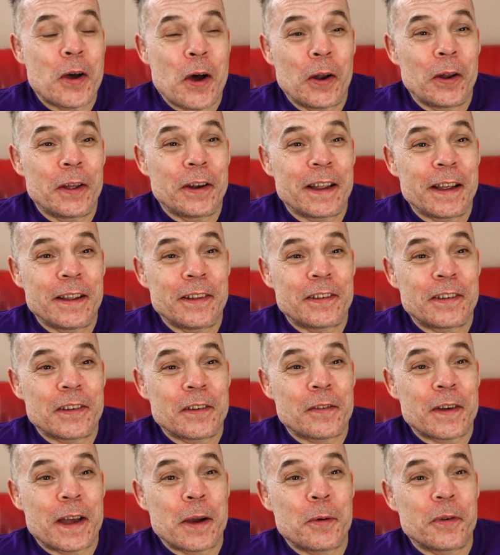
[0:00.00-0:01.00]
holiday and
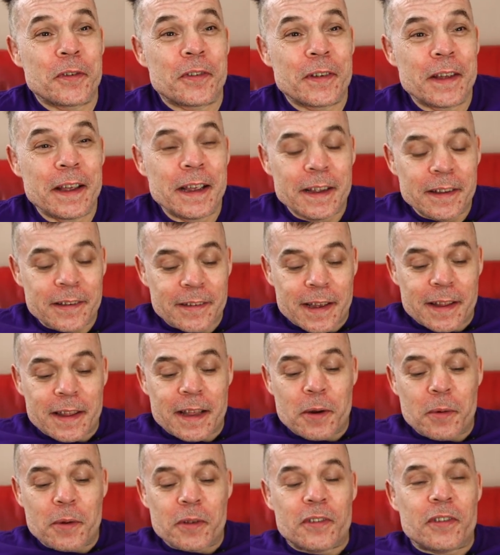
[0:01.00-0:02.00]
stuff. I was sat
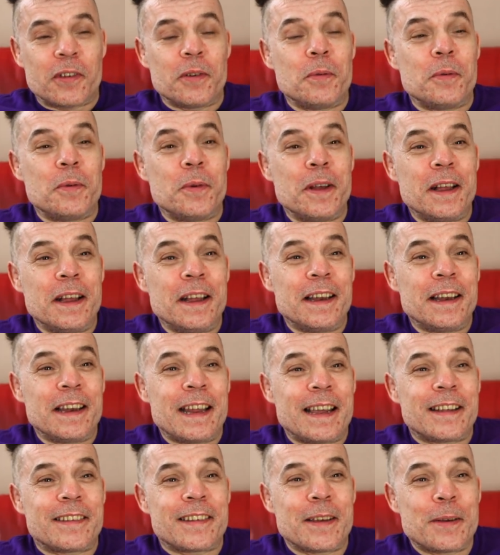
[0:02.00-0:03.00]
there with two
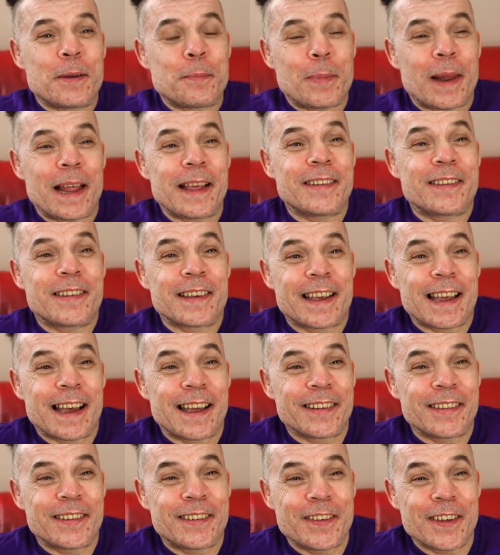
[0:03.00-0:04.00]
legs in plaster
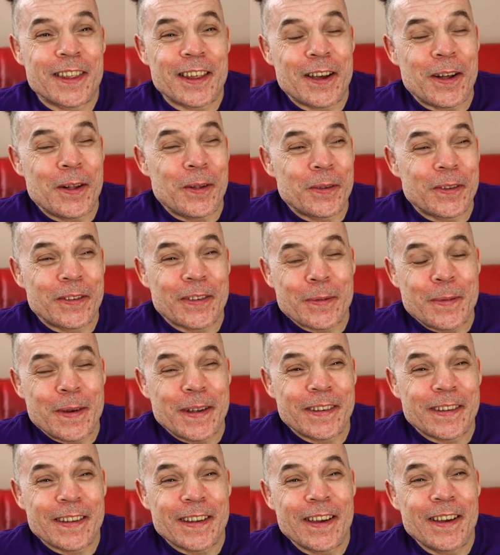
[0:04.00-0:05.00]
casts for the whole
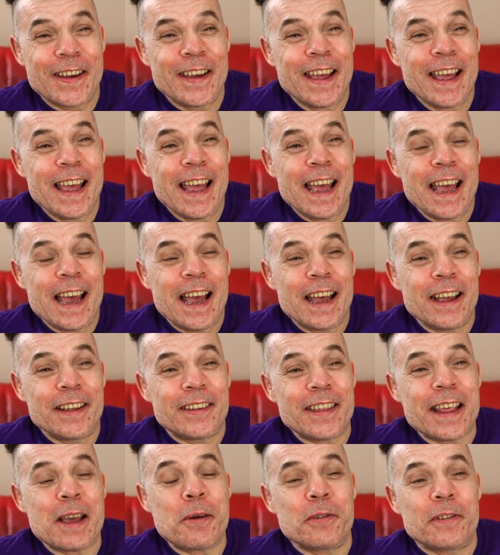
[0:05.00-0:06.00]
summer. So
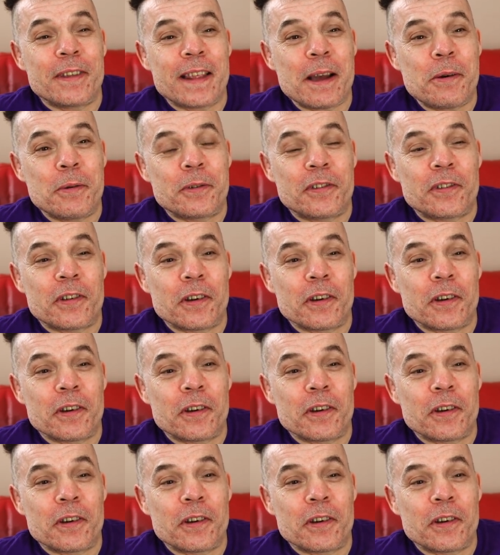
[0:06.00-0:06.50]
that was